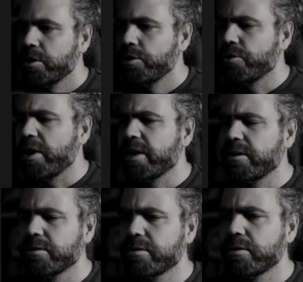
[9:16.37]
your eye
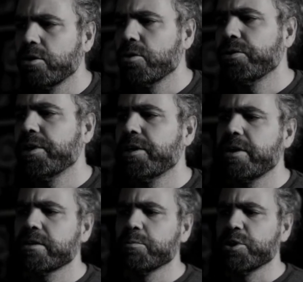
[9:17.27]
doesn't go there
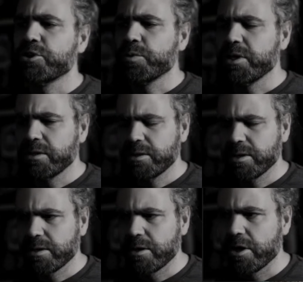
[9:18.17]
as much when it's
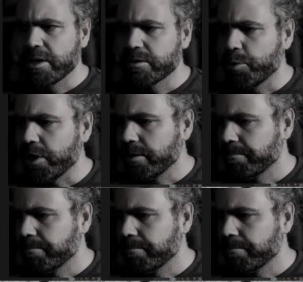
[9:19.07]
not as bright.